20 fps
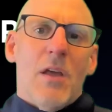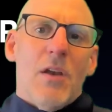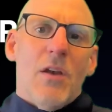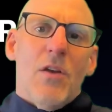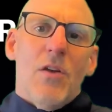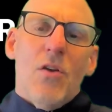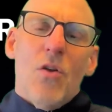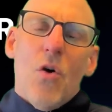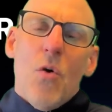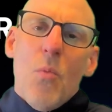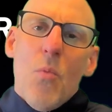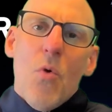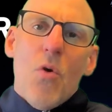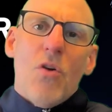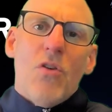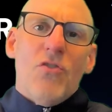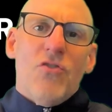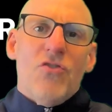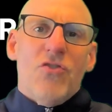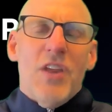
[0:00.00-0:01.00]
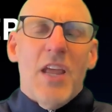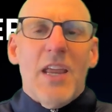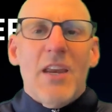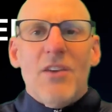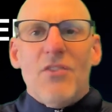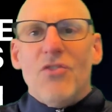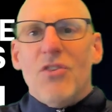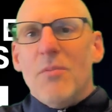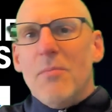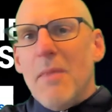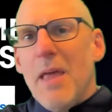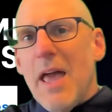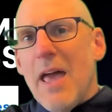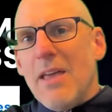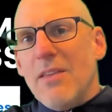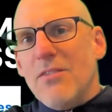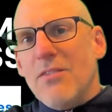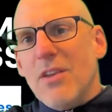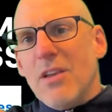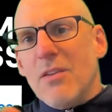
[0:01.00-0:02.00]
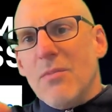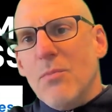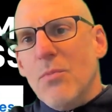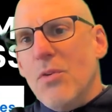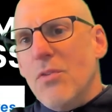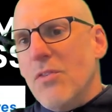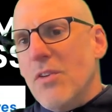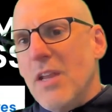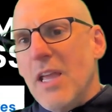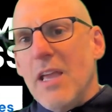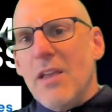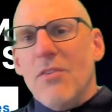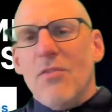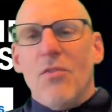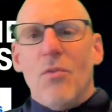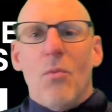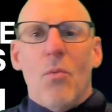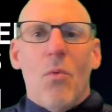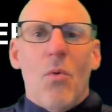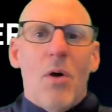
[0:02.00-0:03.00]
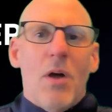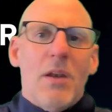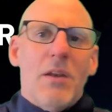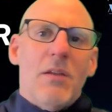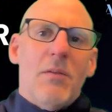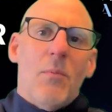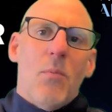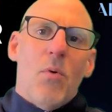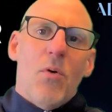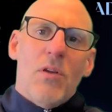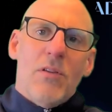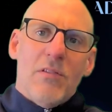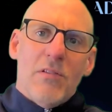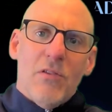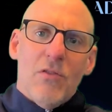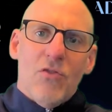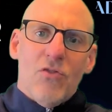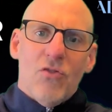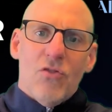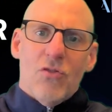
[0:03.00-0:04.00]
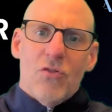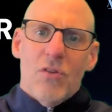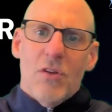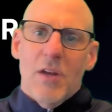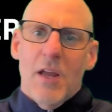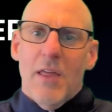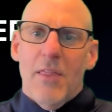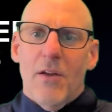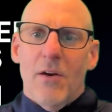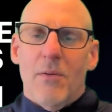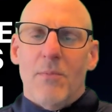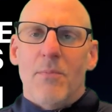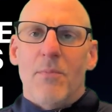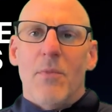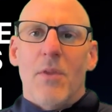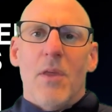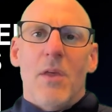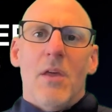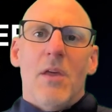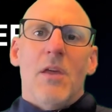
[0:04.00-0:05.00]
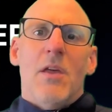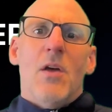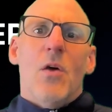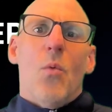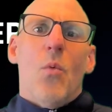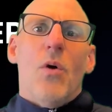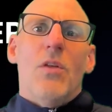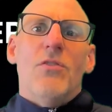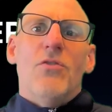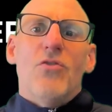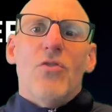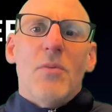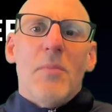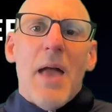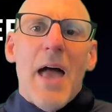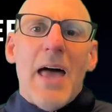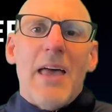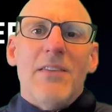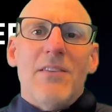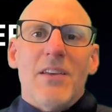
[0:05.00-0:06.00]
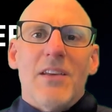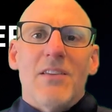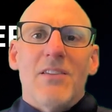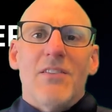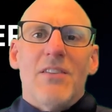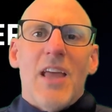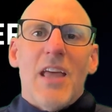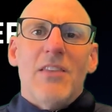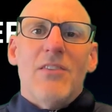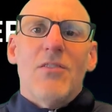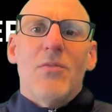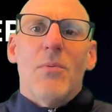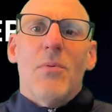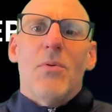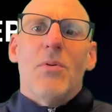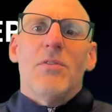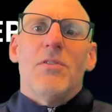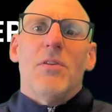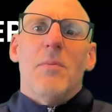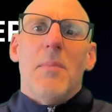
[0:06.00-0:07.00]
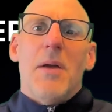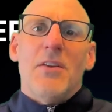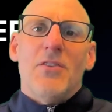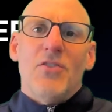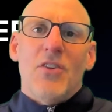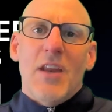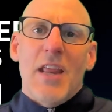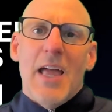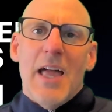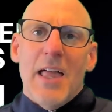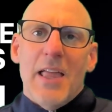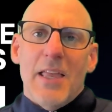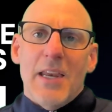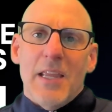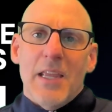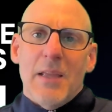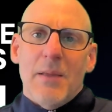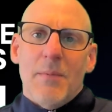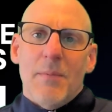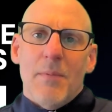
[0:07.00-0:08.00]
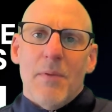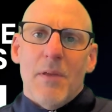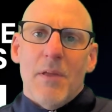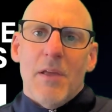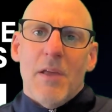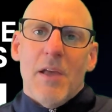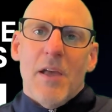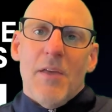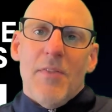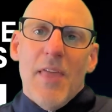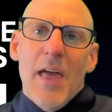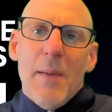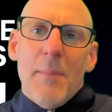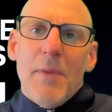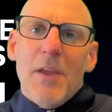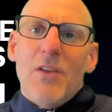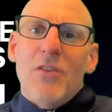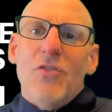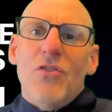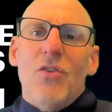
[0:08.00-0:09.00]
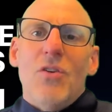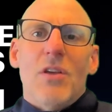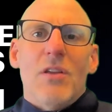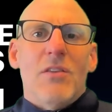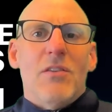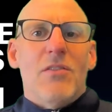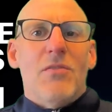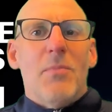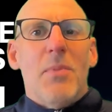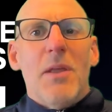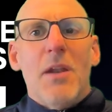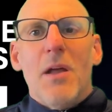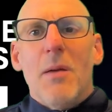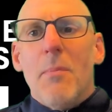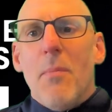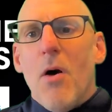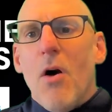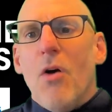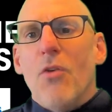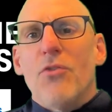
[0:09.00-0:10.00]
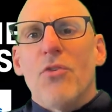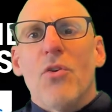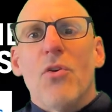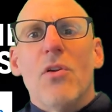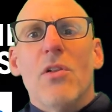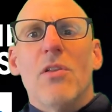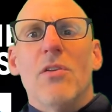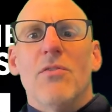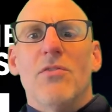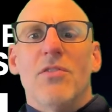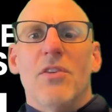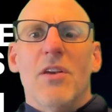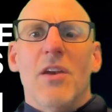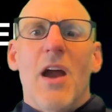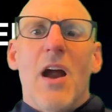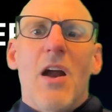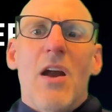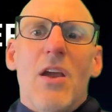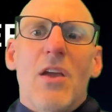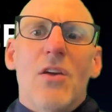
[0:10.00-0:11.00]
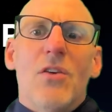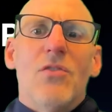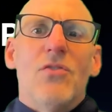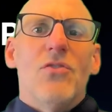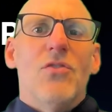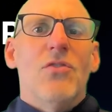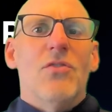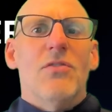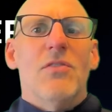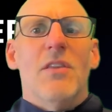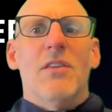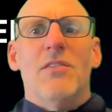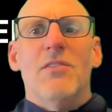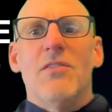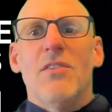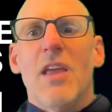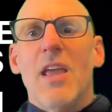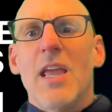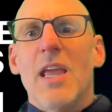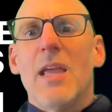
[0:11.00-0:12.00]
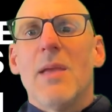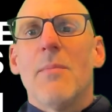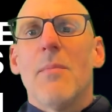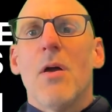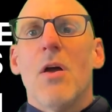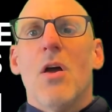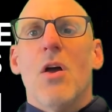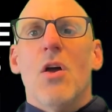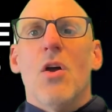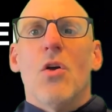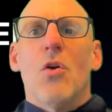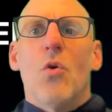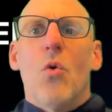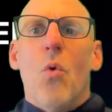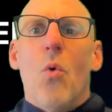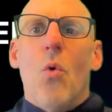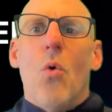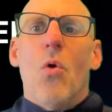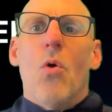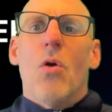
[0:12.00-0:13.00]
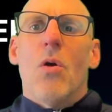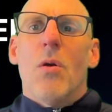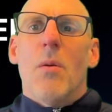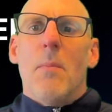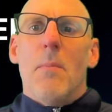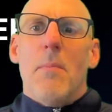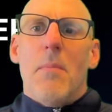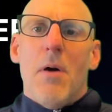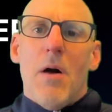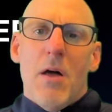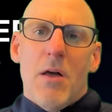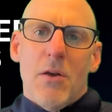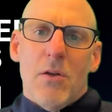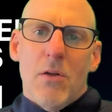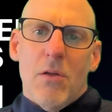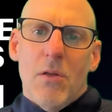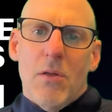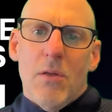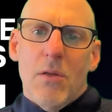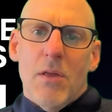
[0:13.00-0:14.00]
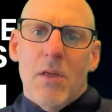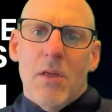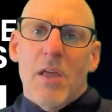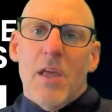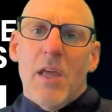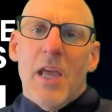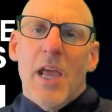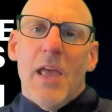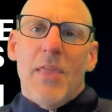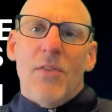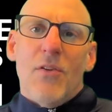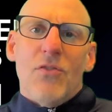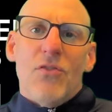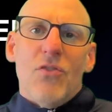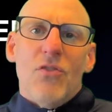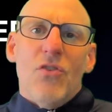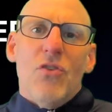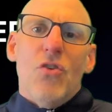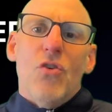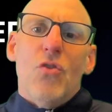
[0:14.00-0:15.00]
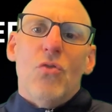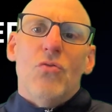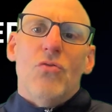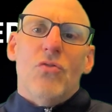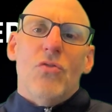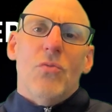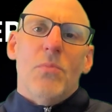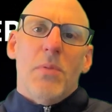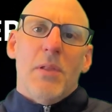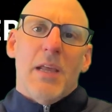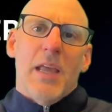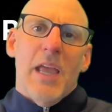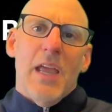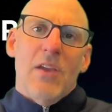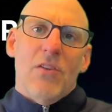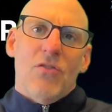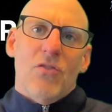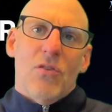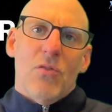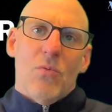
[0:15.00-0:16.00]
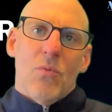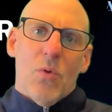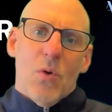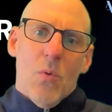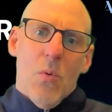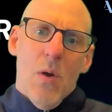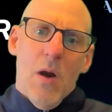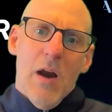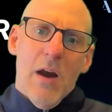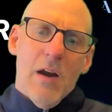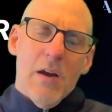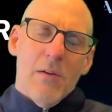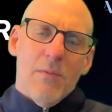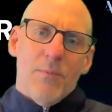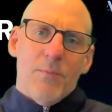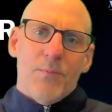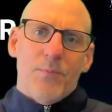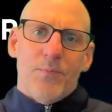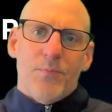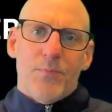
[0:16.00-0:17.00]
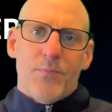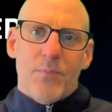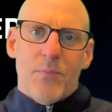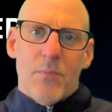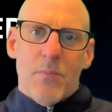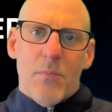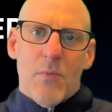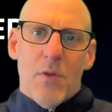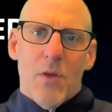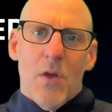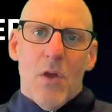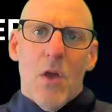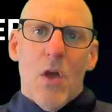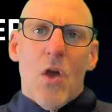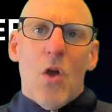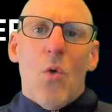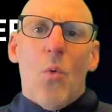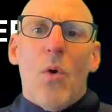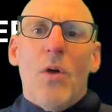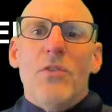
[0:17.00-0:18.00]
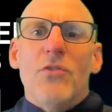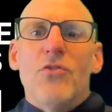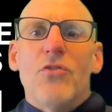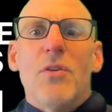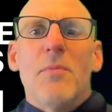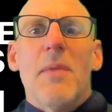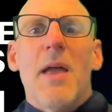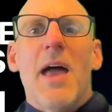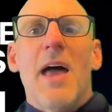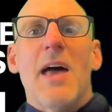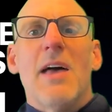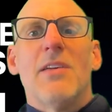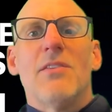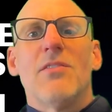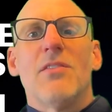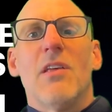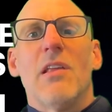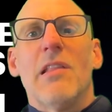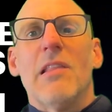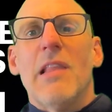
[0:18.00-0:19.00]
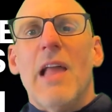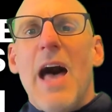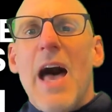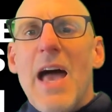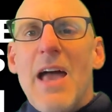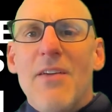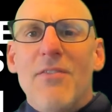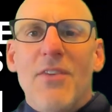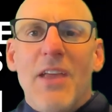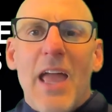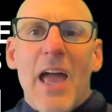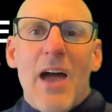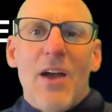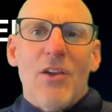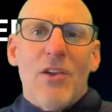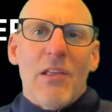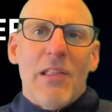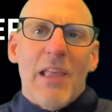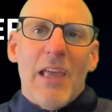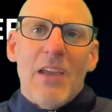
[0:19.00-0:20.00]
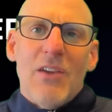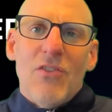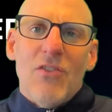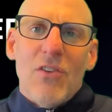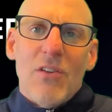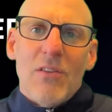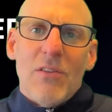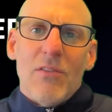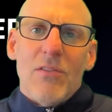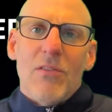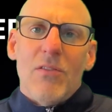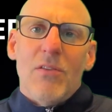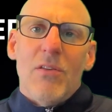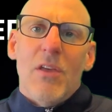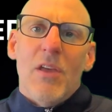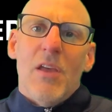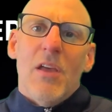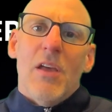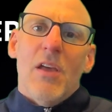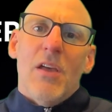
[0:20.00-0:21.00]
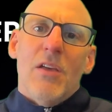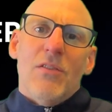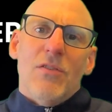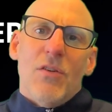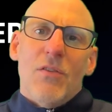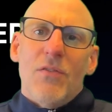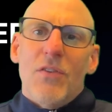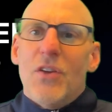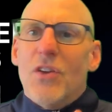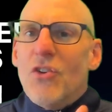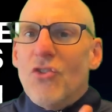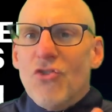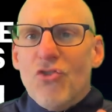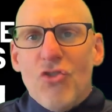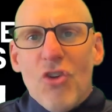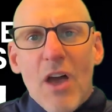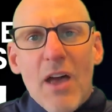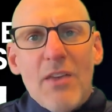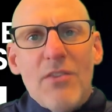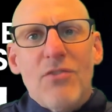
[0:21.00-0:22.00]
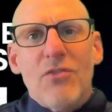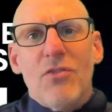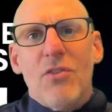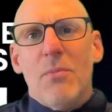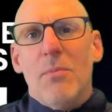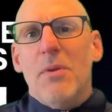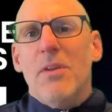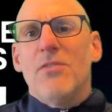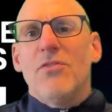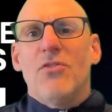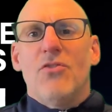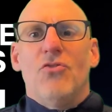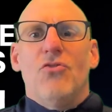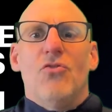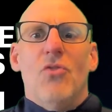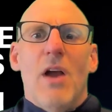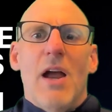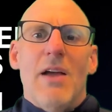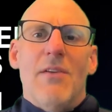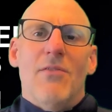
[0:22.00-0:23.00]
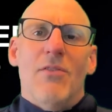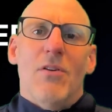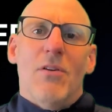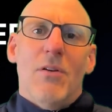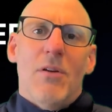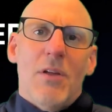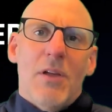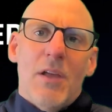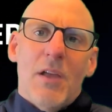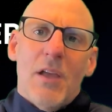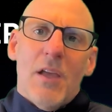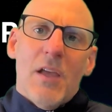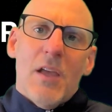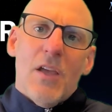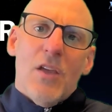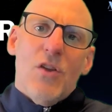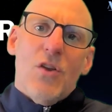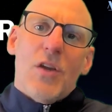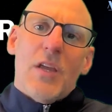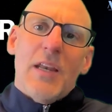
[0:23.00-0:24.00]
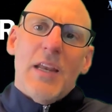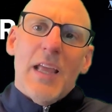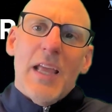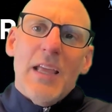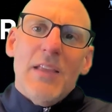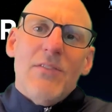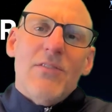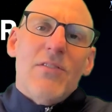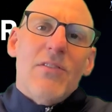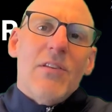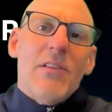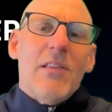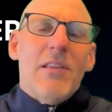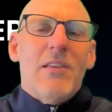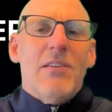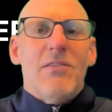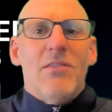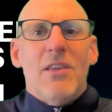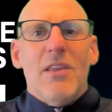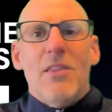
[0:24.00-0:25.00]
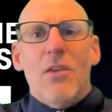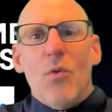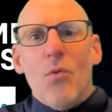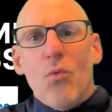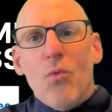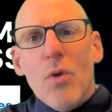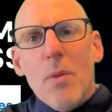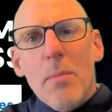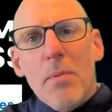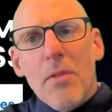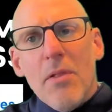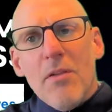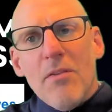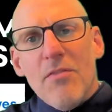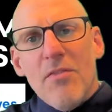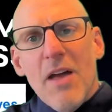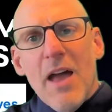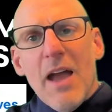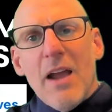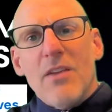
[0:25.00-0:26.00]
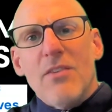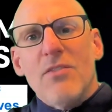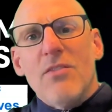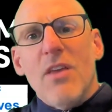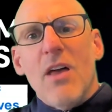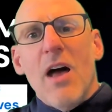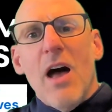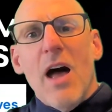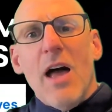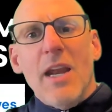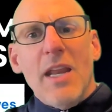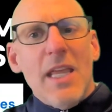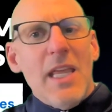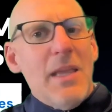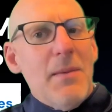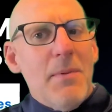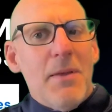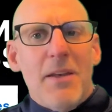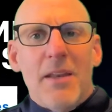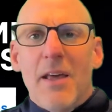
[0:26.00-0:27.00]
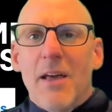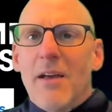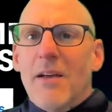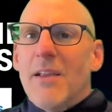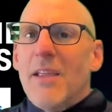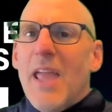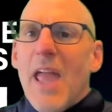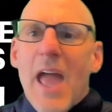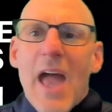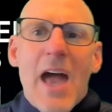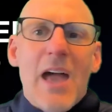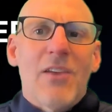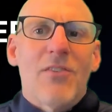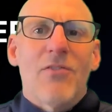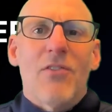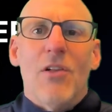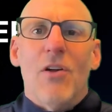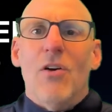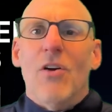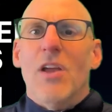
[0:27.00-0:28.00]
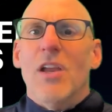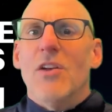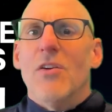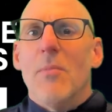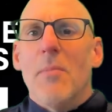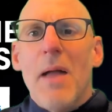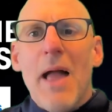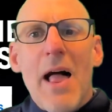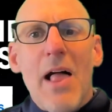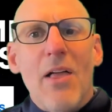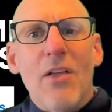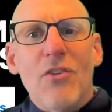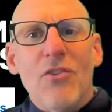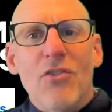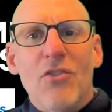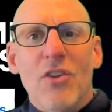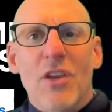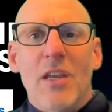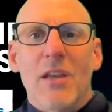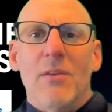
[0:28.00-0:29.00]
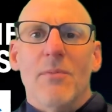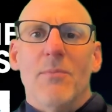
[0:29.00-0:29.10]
No more data gymnastics, moving data from one point solution to another. OneStream has extensible dimensionality. That means you can spin up alternative scenarios using the same core model, and there's no duplication required. OneStream has live calculations. So if you adjust a business driver, you can instantly see the ripple effects on EBITDA, cash flow, and your balance sheet.